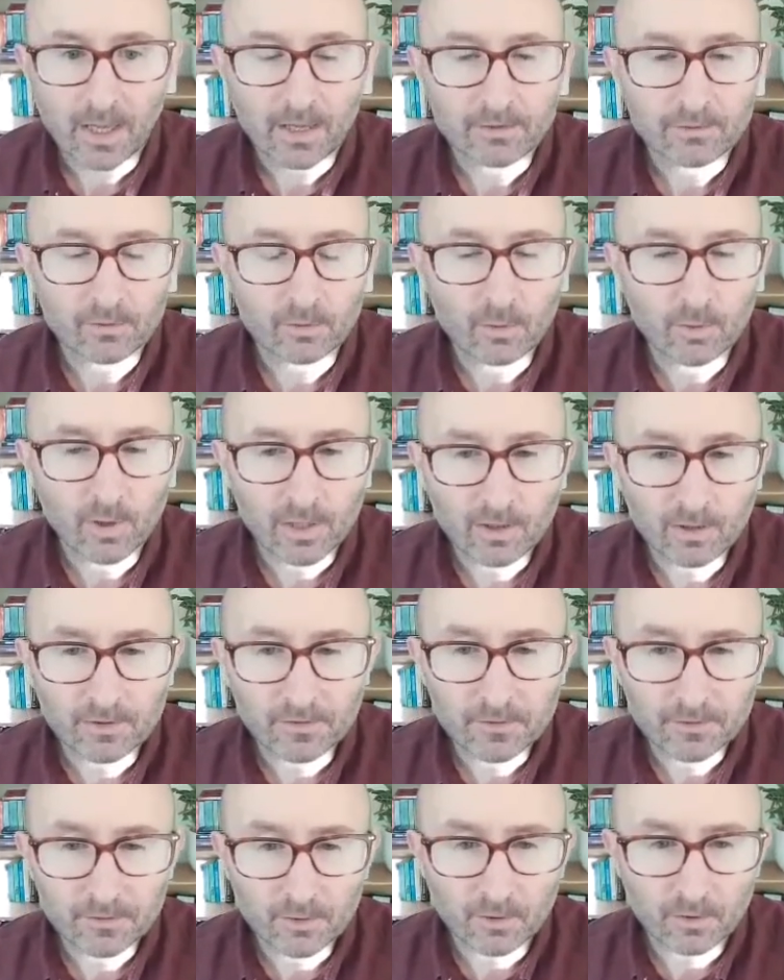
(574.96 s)
So quite a lot
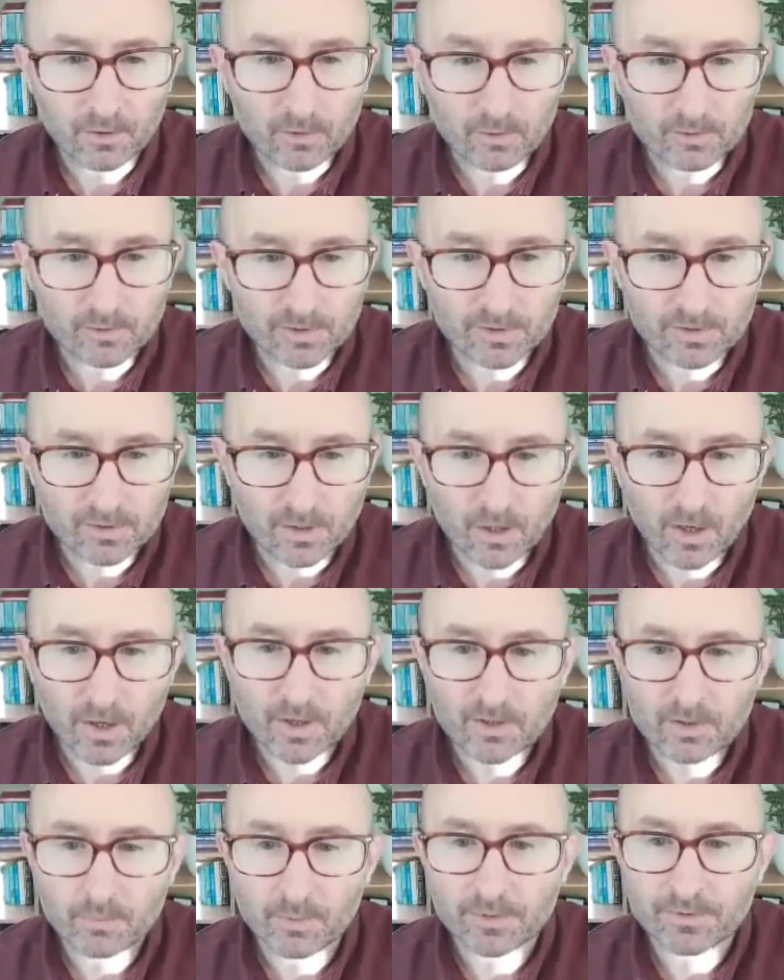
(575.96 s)
of thought goes into how
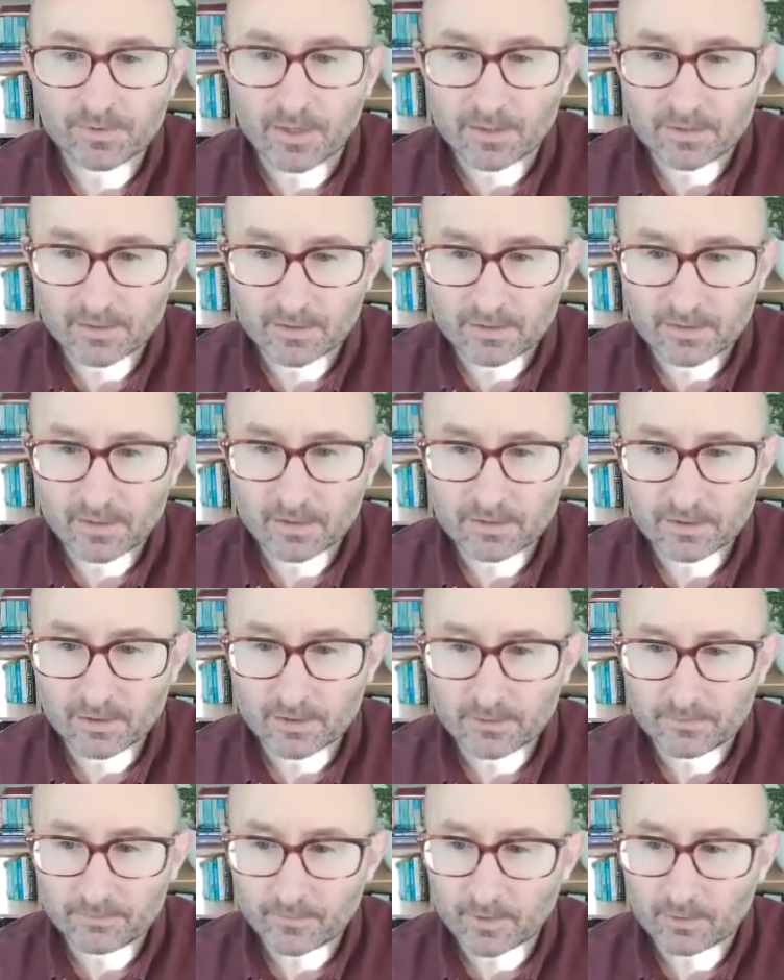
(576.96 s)
to present the
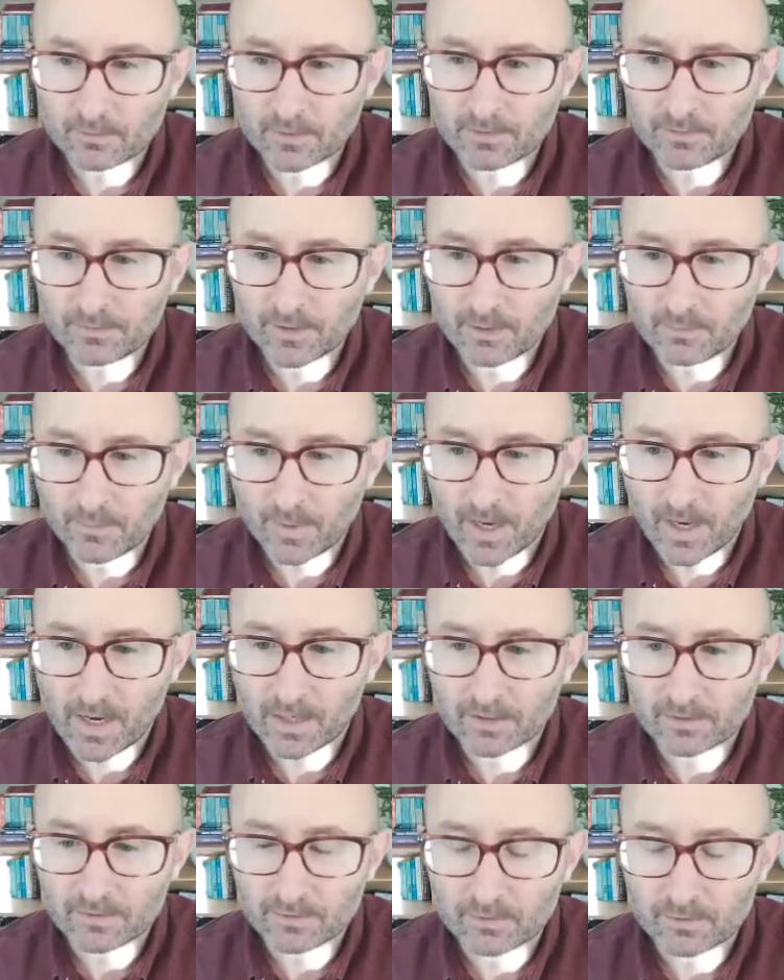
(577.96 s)
data that we feed back
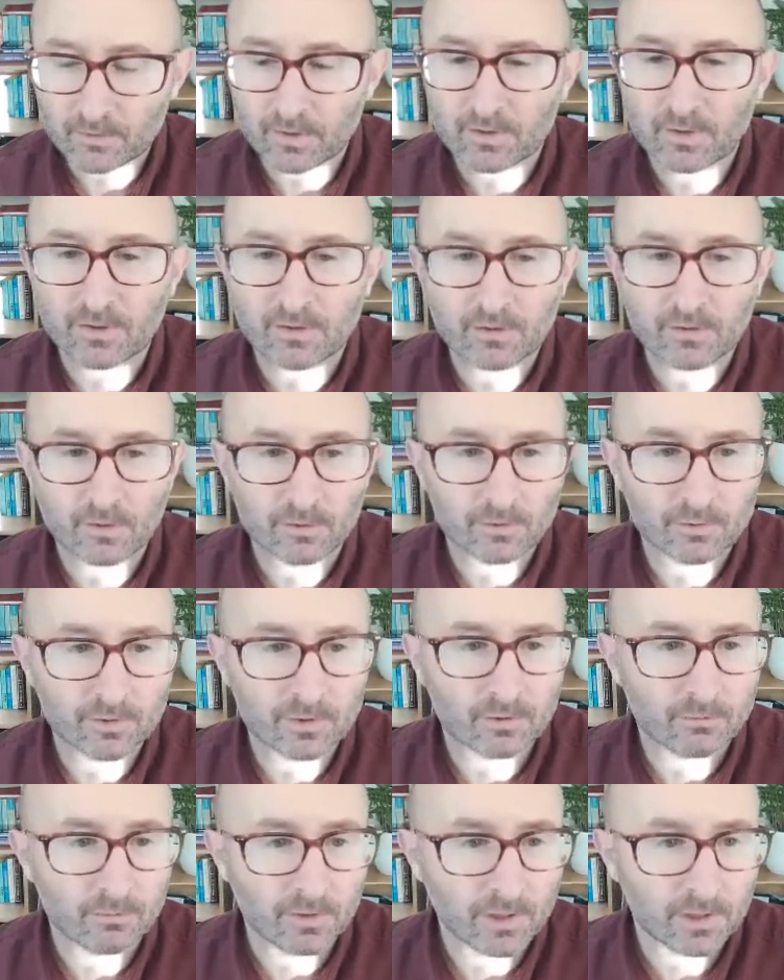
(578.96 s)
so that schools
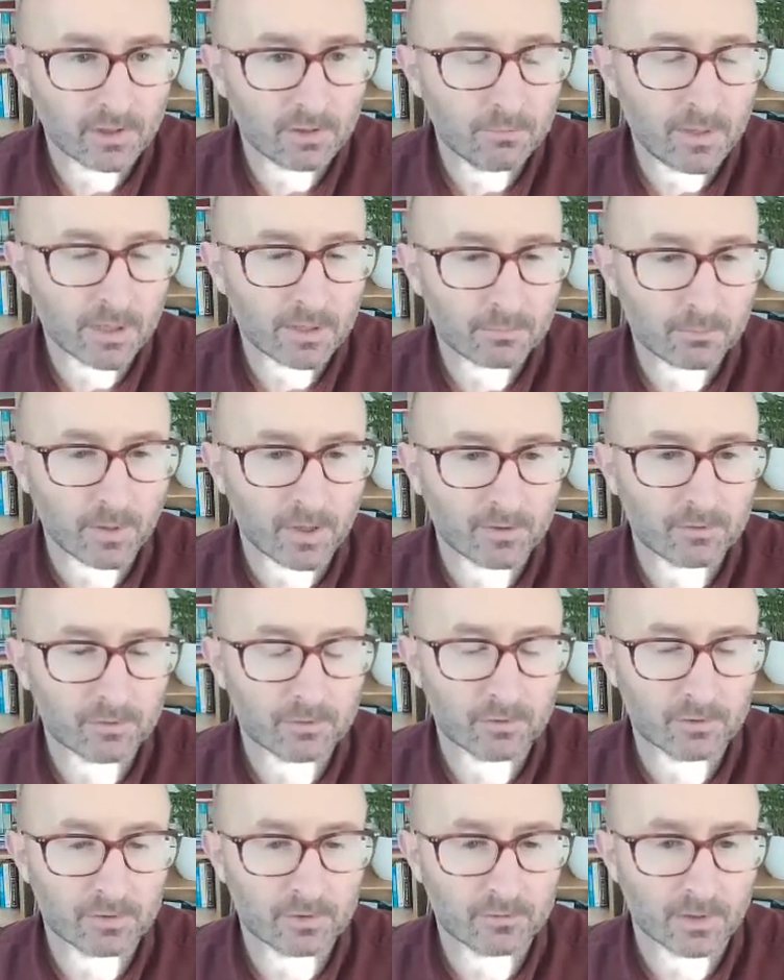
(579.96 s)
can really make best
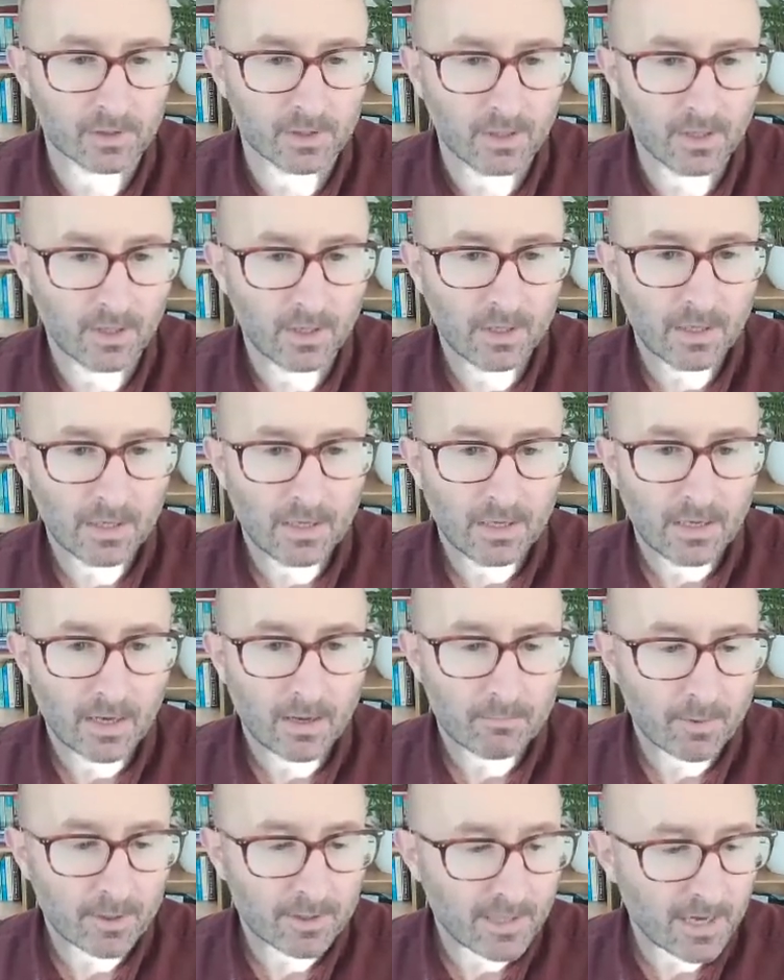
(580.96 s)
use of it.
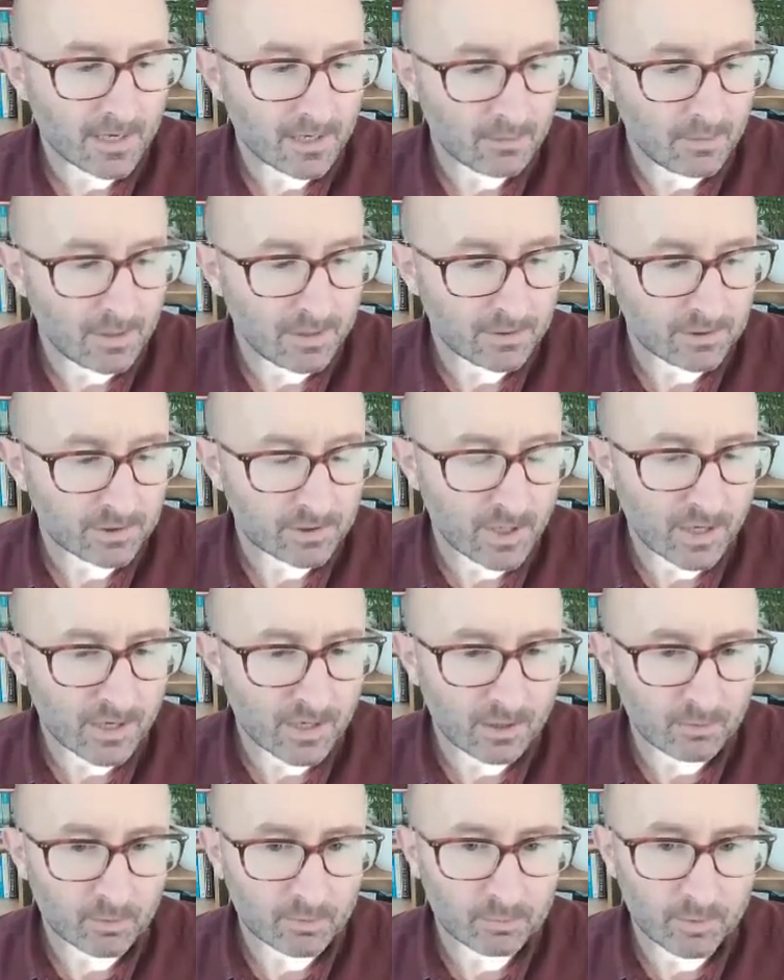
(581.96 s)
And by that I mean
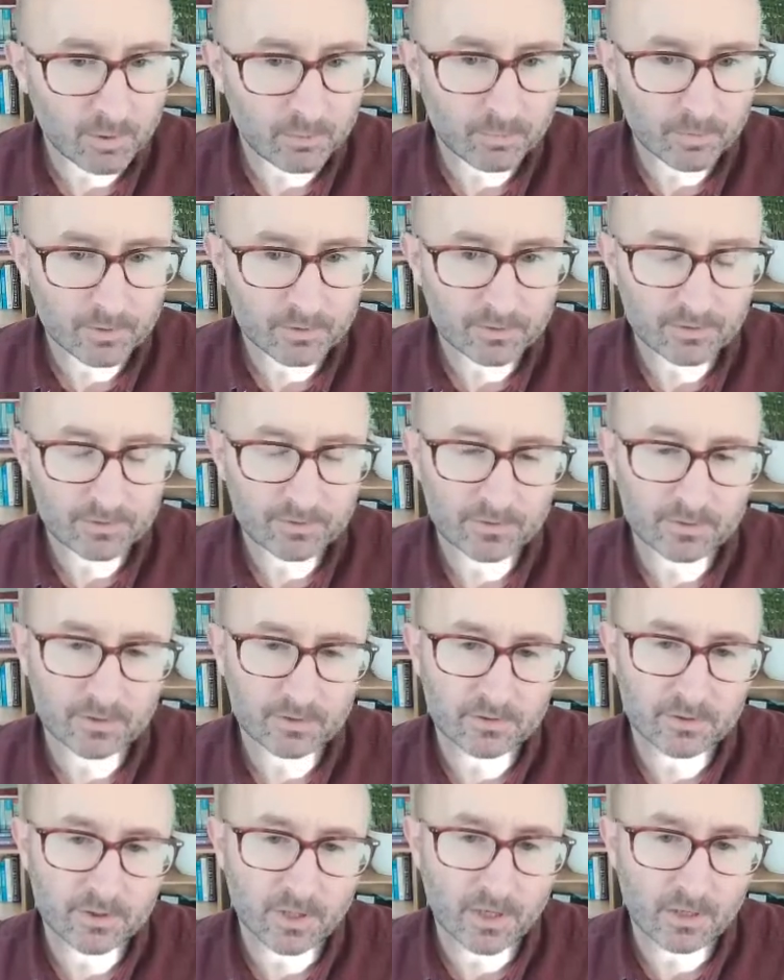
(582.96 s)
sharing with pupils,
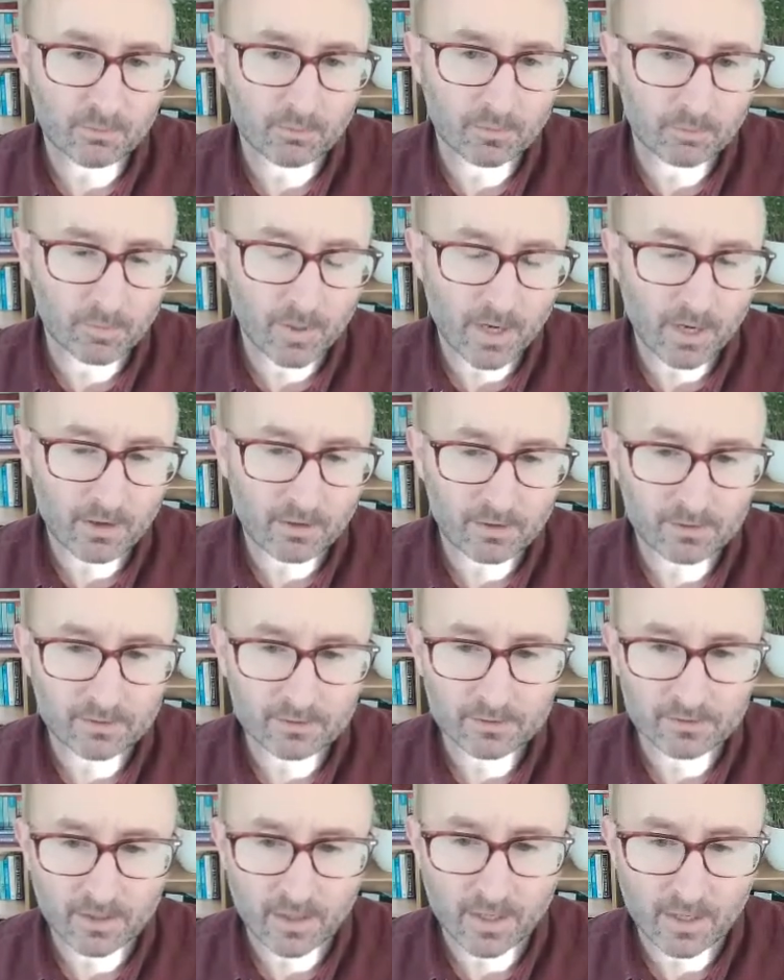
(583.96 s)
sharing with
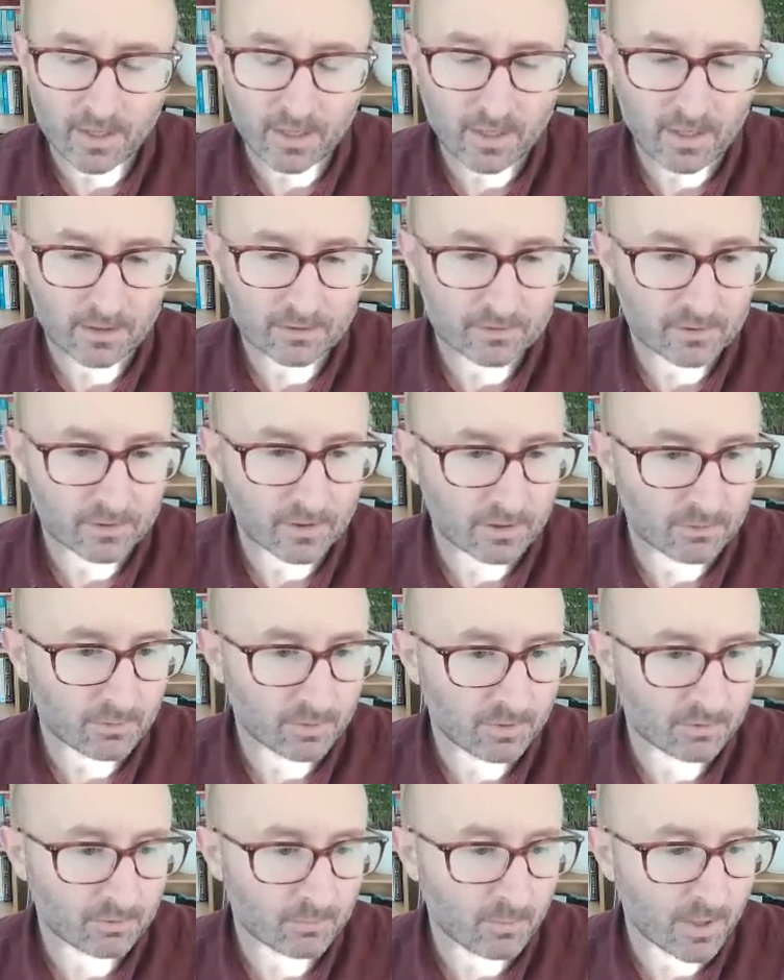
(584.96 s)
parents, and sharing with
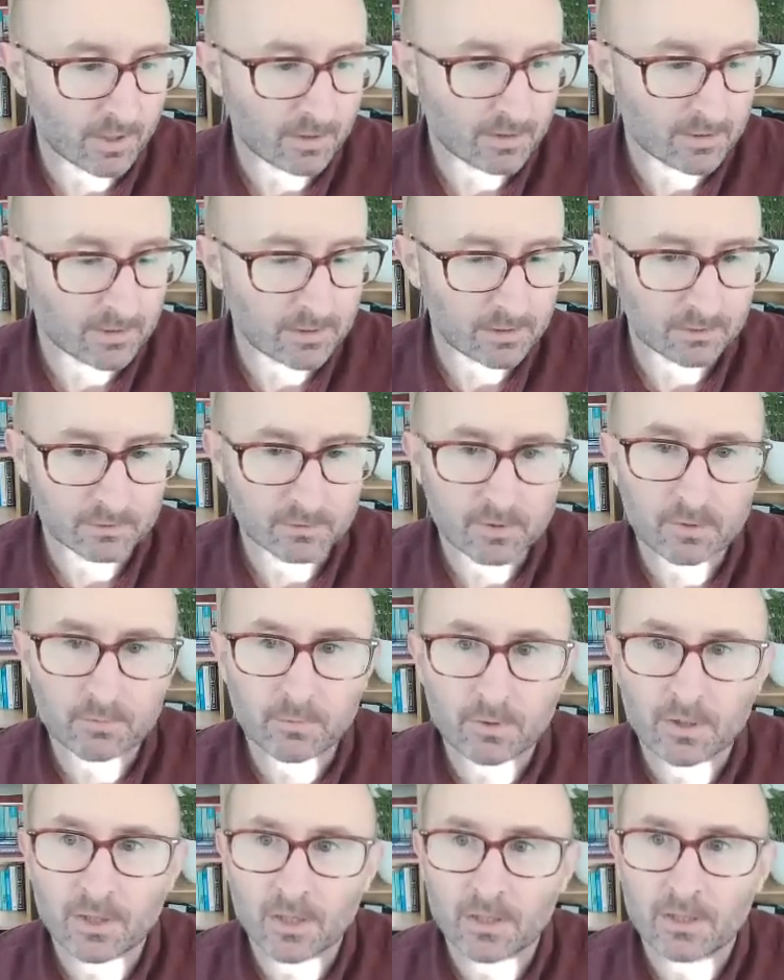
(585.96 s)
the wider school
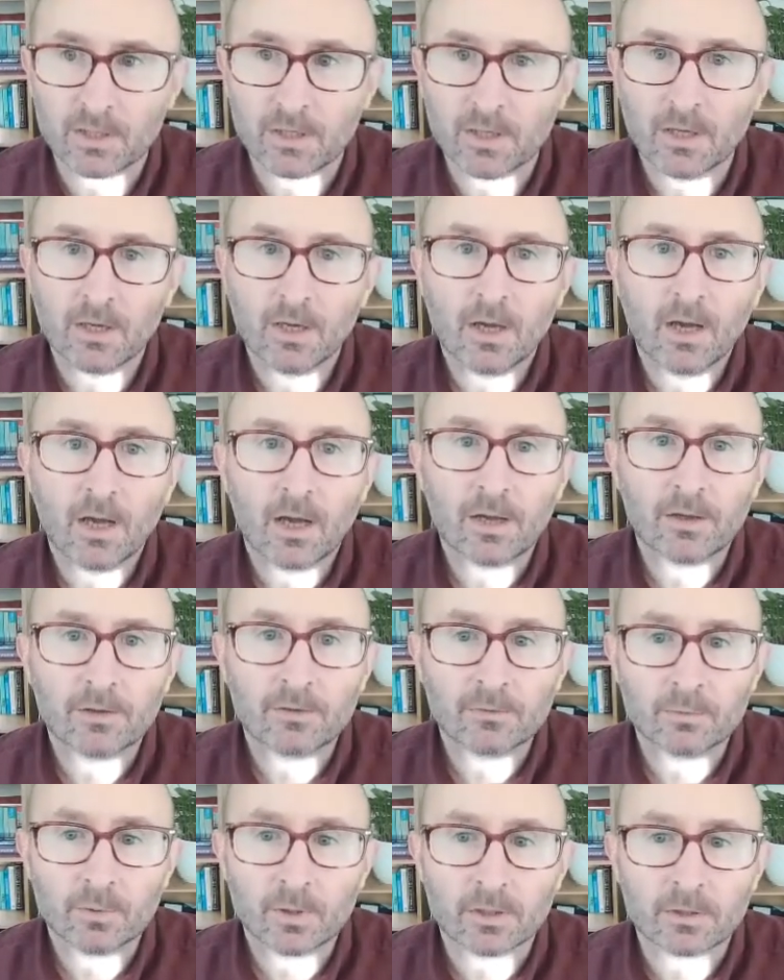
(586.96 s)
community
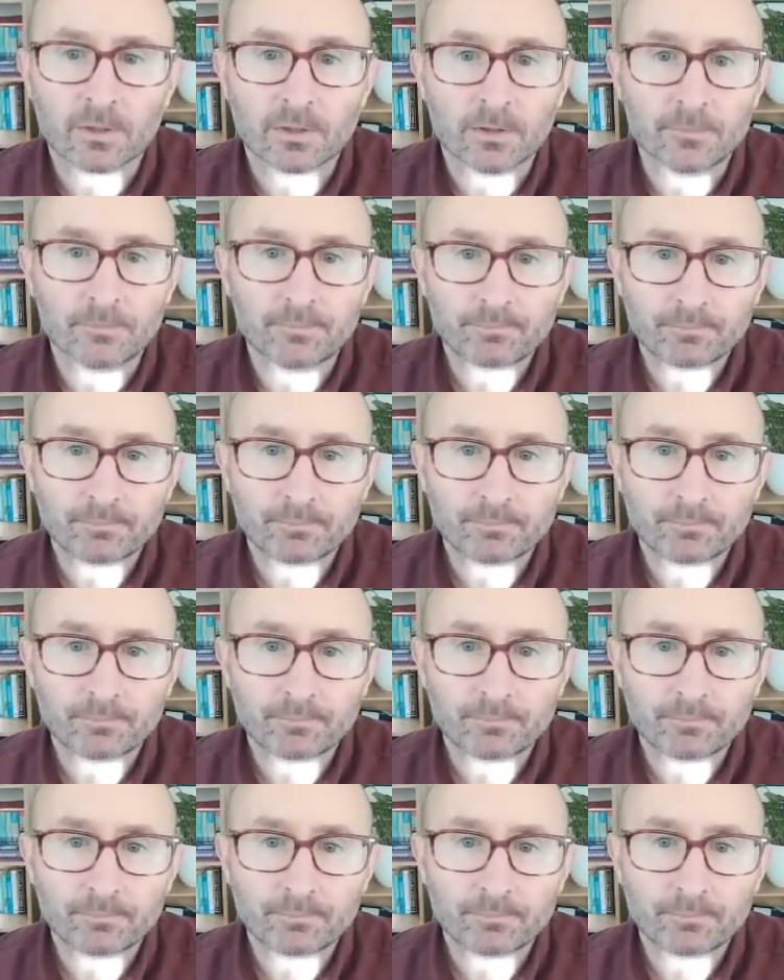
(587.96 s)
as well.